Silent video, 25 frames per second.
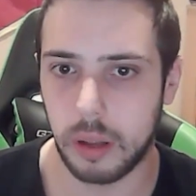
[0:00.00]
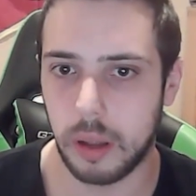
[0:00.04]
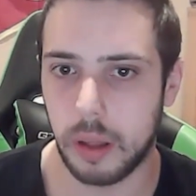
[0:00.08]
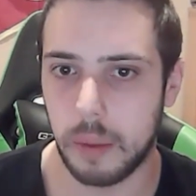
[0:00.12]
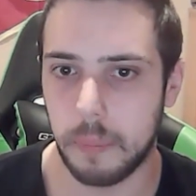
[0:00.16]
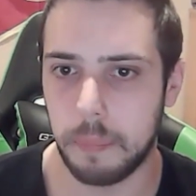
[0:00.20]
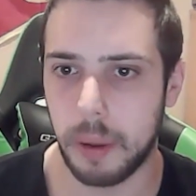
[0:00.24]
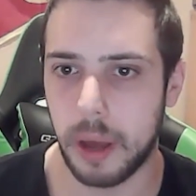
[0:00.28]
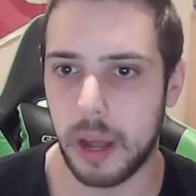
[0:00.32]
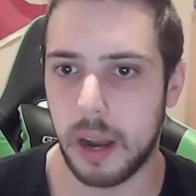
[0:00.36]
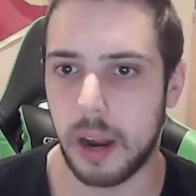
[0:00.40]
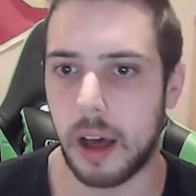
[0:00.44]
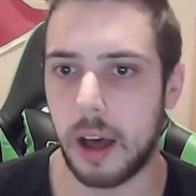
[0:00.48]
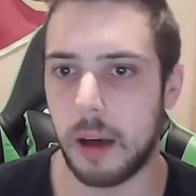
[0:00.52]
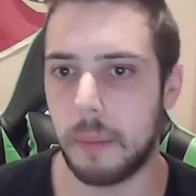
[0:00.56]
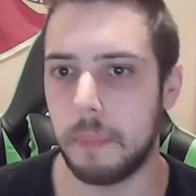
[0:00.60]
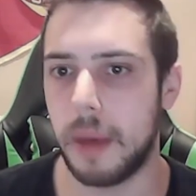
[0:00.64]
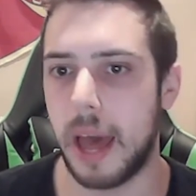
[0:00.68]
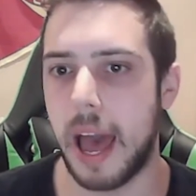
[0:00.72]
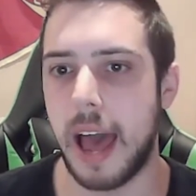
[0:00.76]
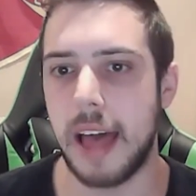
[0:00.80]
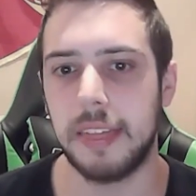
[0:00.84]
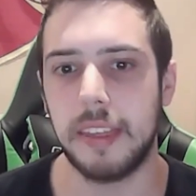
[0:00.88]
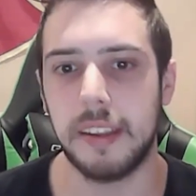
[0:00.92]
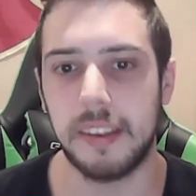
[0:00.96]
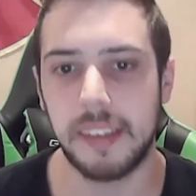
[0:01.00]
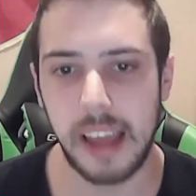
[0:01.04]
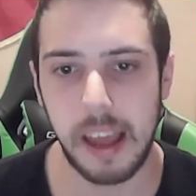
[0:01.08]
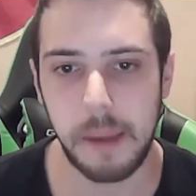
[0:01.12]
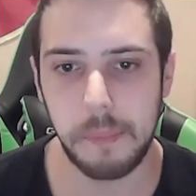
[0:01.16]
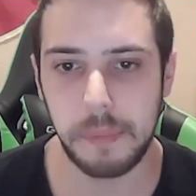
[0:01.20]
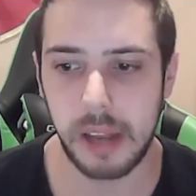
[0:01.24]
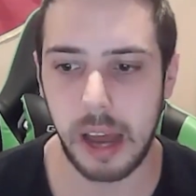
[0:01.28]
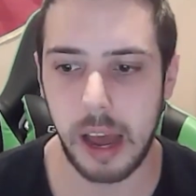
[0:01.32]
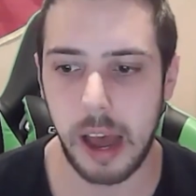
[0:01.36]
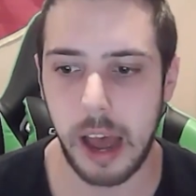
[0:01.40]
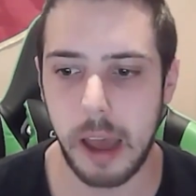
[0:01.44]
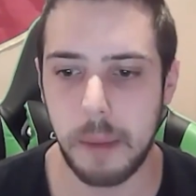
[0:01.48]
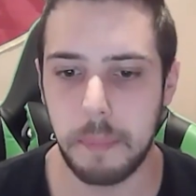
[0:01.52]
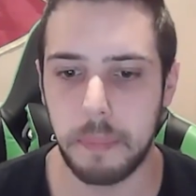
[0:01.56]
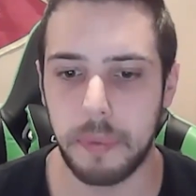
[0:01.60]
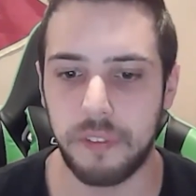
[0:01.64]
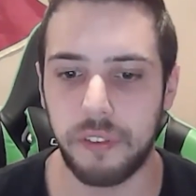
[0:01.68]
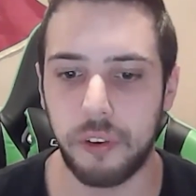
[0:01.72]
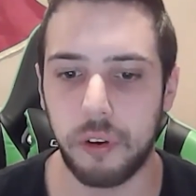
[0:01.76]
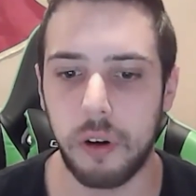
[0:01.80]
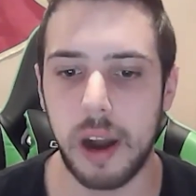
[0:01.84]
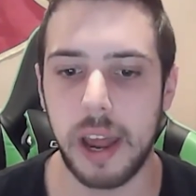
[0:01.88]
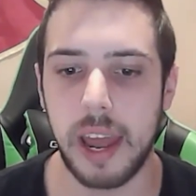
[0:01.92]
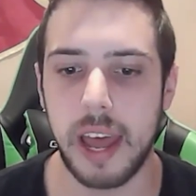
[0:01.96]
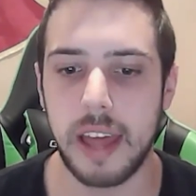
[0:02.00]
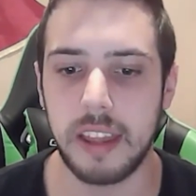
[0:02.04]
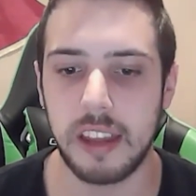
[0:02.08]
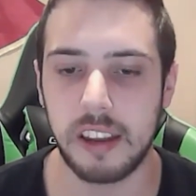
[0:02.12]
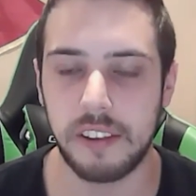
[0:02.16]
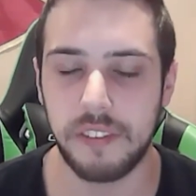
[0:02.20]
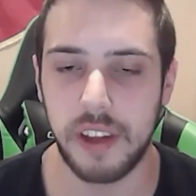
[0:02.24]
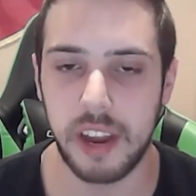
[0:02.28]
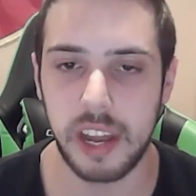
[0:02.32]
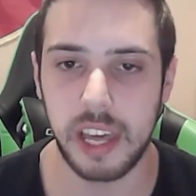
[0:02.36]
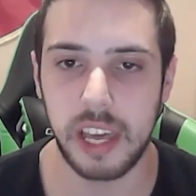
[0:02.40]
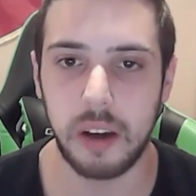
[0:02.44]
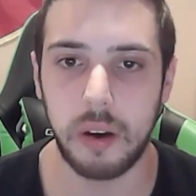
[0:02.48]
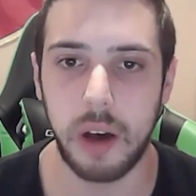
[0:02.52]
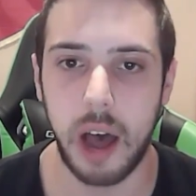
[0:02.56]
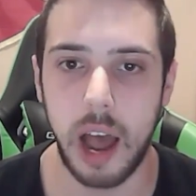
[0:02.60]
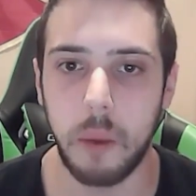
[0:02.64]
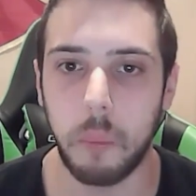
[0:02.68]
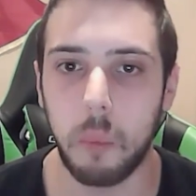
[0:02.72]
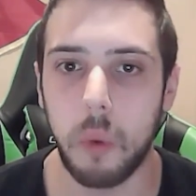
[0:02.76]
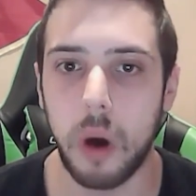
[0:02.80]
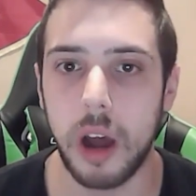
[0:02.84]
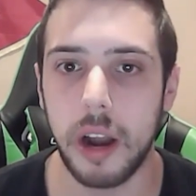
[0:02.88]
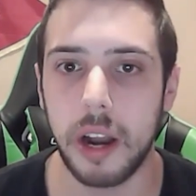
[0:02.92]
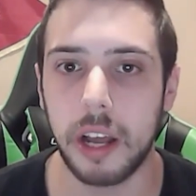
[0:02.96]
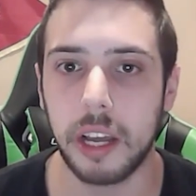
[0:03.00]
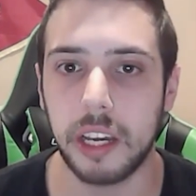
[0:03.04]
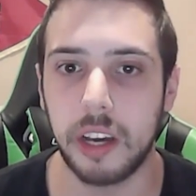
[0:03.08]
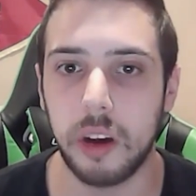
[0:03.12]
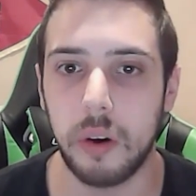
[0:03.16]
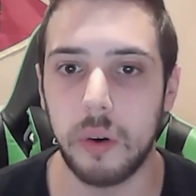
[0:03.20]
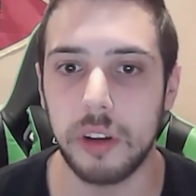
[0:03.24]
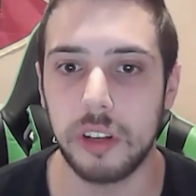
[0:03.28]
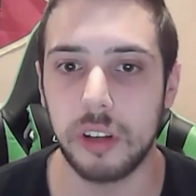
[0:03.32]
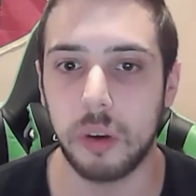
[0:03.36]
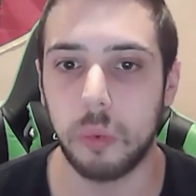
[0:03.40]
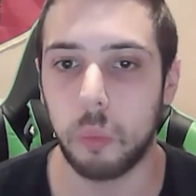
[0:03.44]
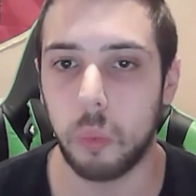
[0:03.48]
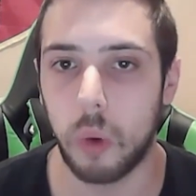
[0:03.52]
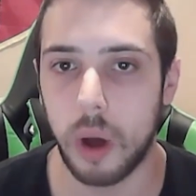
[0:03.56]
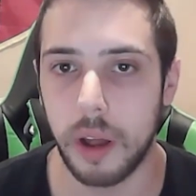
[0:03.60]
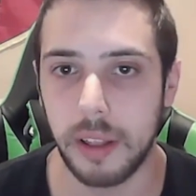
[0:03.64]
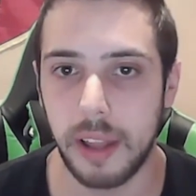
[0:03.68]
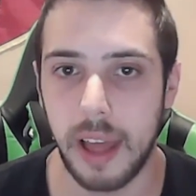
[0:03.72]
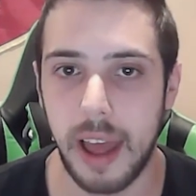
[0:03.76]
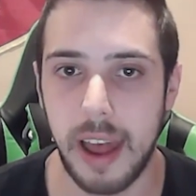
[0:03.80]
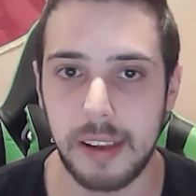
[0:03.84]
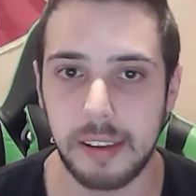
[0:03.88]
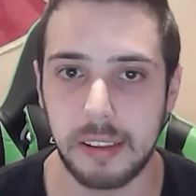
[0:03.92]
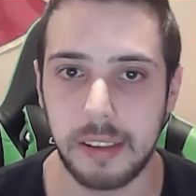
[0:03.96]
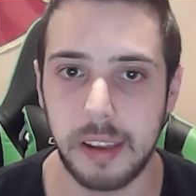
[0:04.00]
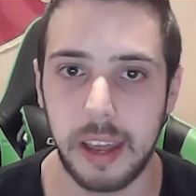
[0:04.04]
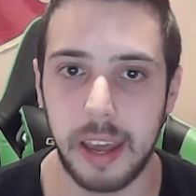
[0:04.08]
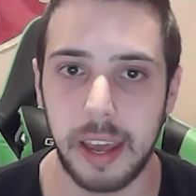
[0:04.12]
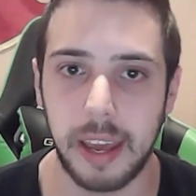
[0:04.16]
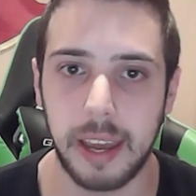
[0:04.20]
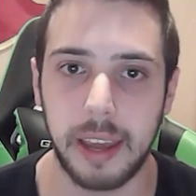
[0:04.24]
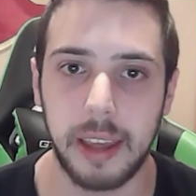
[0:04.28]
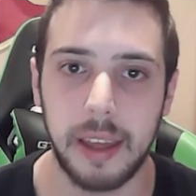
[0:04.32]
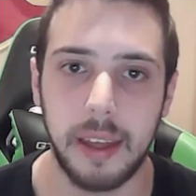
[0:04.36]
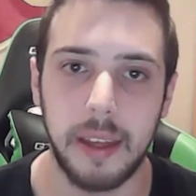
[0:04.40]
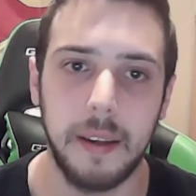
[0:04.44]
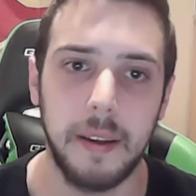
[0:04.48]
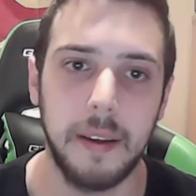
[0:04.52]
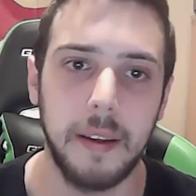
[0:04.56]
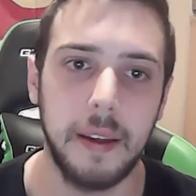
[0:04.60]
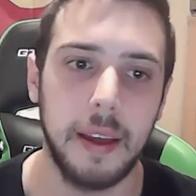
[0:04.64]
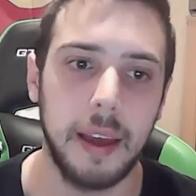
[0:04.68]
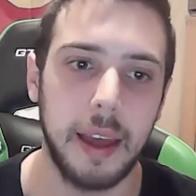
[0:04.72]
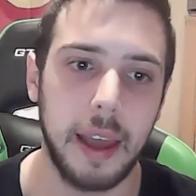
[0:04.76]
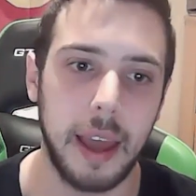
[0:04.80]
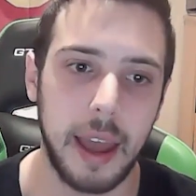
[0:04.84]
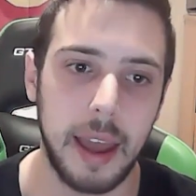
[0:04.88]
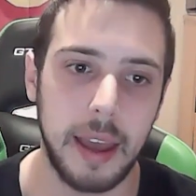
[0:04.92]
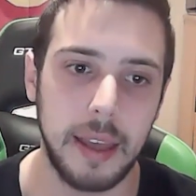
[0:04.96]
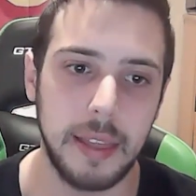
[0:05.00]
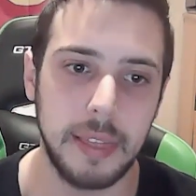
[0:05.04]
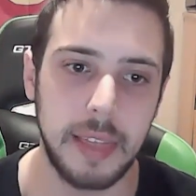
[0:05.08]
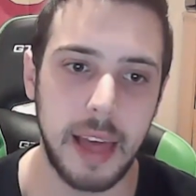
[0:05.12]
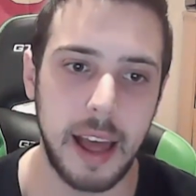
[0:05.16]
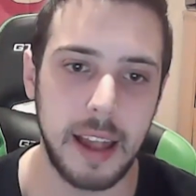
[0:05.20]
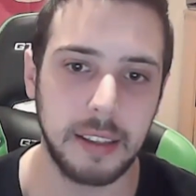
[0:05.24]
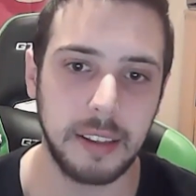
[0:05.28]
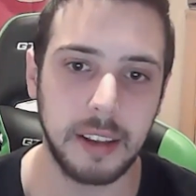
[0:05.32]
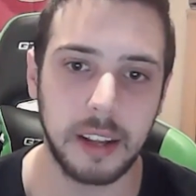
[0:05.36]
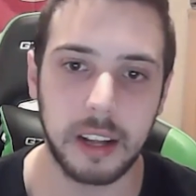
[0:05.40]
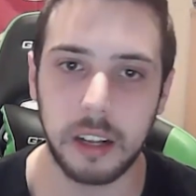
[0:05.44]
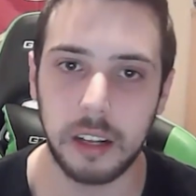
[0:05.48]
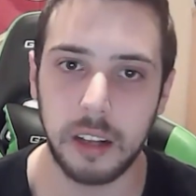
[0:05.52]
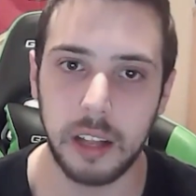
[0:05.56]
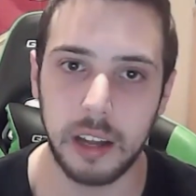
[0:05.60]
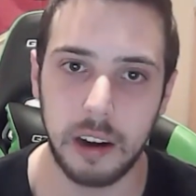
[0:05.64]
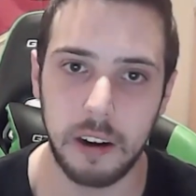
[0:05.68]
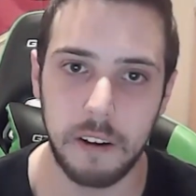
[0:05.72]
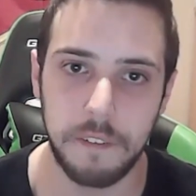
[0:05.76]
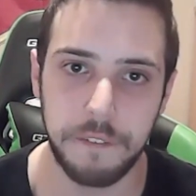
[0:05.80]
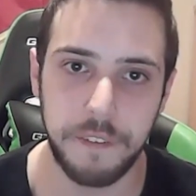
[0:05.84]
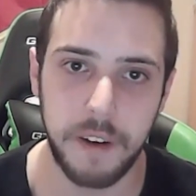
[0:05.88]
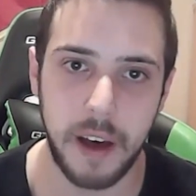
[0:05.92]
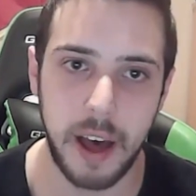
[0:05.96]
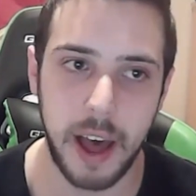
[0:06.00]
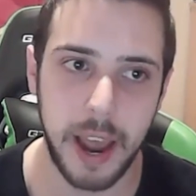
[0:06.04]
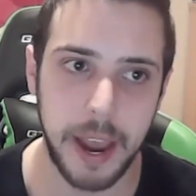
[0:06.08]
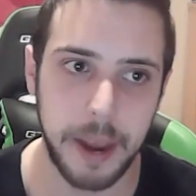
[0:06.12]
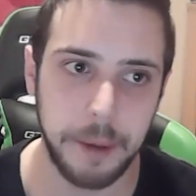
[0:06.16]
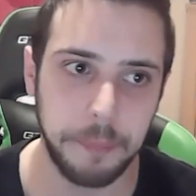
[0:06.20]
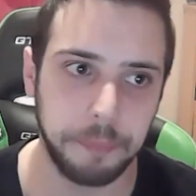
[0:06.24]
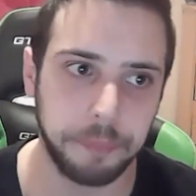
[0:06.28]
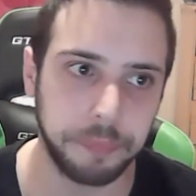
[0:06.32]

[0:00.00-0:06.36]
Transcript: But at the same time, before I end this video, I want to go into one last thing, and that's to clarify,